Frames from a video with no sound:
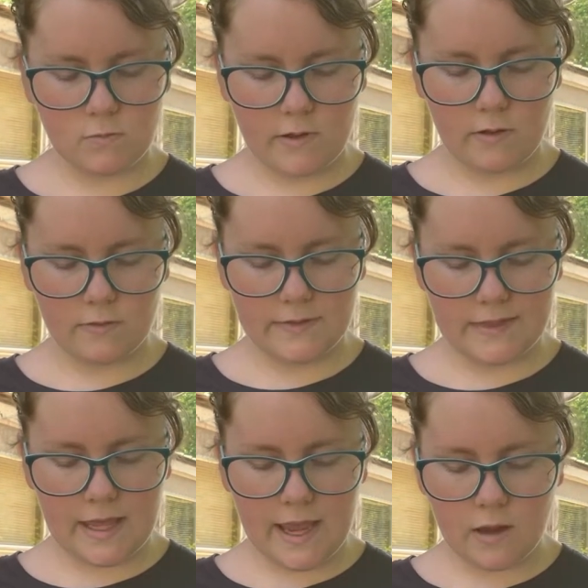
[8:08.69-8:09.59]
Well,
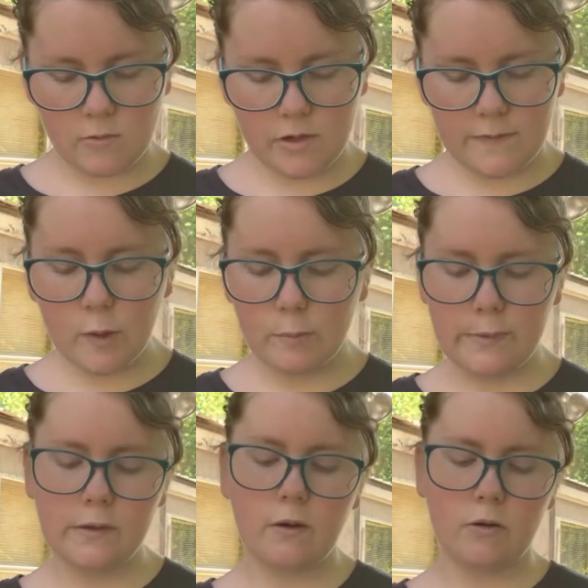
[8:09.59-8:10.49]
they had one of their
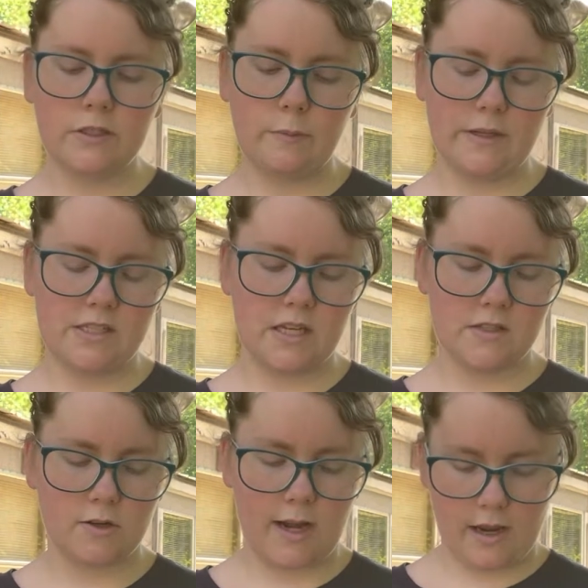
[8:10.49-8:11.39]
big arguments
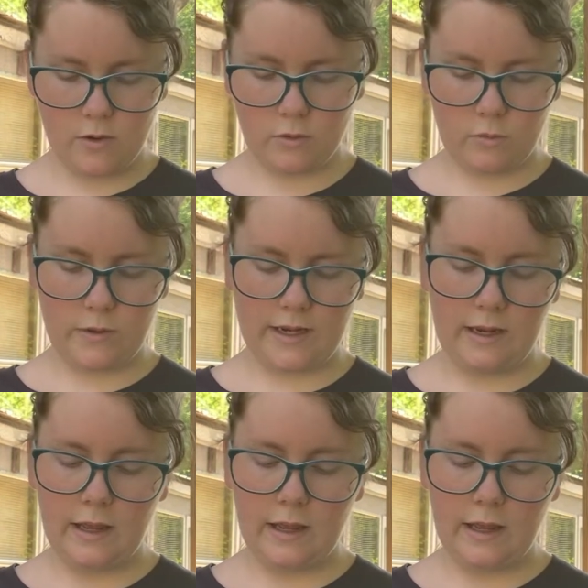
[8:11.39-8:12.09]
yesterday when